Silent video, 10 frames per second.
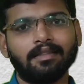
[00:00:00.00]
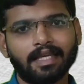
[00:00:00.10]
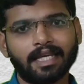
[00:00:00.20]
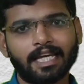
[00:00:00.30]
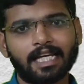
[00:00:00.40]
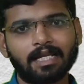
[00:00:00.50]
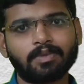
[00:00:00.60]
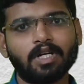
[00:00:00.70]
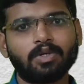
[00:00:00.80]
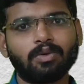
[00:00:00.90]
They
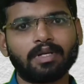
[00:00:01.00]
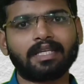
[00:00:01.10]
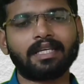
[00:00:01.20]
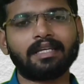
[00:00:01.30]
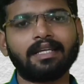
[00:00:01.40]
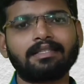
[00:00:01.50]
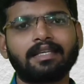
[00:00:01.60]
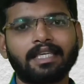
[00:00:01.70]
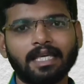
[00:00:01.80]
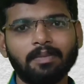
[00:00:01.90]
help to recognize
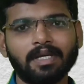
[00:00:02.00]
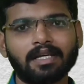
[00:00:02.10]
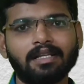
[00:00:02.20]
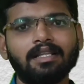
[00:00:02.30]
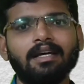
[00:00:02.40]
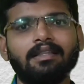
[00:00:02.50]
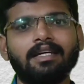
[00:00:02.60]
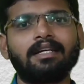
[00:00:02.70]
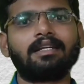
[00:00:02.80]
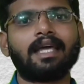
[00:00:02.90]
the chemical
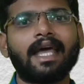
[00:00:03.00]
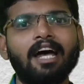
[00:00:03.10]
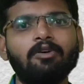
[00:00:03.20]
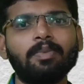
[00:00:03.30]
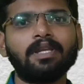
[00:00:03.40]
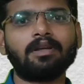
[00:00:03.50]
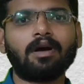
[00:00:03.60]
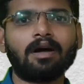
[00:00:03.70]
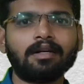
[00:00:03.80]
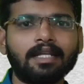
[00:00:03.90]
that have been
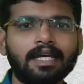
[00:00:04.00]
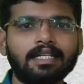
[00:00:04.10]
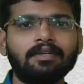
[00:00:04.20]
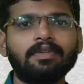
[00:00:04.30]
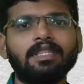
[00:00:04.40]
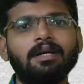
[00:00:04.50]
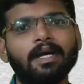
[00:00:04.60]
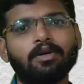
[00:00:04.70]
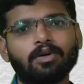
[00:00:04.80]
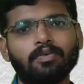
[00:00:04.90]
contacted with the
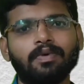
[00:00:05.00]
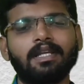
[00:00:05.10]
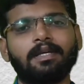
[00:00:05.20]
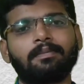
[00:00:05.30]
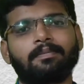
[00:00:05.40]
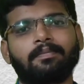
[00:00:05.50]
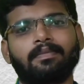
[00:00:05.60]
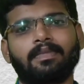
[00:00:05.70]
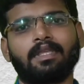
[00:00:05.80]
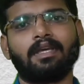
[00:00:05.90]

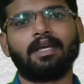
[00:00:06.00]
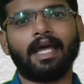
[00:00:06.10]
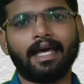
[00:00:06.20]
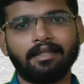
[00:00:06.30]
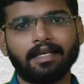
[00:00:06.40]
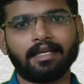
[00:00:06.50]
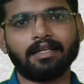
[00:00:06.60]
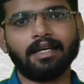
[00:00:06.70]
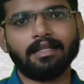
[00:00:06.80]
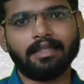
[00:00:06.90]
microvilli. And
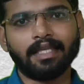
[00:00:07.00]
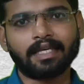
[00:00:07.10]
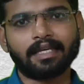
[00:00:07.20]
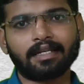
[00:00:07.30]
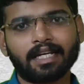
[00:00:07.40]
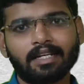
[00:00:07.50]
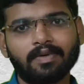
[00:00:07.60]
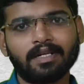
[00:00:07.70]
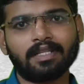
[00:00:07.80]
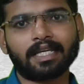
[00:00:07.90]
then they can
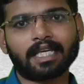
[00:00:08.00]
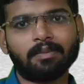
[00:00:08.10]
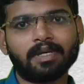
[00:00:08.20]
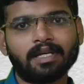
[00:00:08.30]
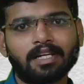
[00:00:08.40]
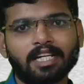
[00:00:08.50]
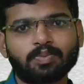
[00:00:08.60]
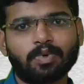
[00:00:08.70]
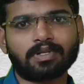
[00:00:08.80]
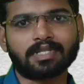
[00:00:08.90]
convert the chemical
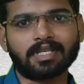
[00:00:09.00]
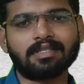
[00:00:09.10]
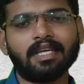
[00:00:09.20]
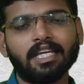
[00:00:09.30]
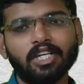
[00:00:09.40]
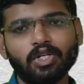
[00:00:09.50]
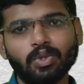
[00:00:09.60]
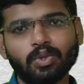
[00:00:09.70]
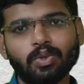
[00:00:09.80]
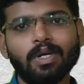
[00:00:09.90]
responses
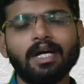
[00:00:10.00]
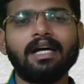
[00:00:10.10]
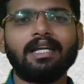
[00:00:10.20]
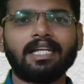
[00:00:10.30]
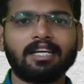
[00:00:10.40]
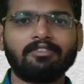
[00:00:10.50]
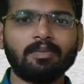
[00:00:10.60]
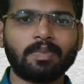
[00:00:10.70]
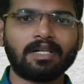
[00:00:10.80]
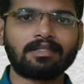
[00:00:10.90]
into nerve
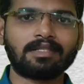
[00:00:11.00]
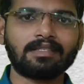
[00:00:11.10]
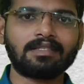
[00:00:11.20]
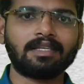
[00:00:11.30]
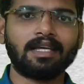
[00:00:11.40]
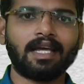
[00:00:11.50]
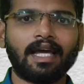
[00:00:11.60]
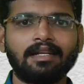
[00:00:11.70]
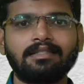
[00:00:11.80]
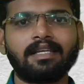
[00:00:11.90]
impulses
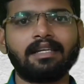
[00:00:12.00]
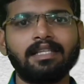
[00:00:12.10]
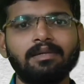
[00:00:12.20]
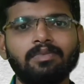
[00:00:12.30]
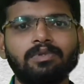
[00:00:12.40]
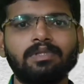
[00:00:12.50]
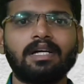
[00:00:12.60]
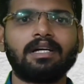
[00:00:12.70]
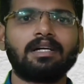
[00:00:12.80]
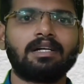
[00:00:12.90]
and send them to
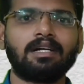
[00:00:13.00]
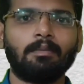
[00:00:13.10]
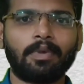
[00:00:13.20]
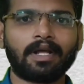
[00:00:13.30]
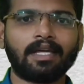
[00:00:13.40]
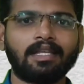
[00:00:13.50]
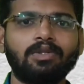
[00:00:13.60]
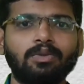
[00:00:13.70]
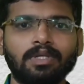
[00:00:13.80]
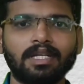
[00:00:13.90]
the
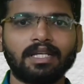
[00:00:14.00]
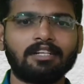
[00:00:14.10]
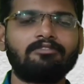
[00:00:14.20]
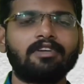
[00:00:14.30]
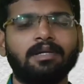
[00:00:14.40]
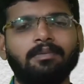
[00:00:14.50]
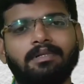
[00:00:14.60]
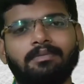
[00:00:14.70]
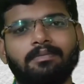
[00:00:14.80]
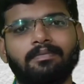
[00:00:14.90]
brain through a nerve
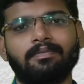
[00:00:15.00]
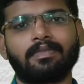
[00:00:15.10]
fiber.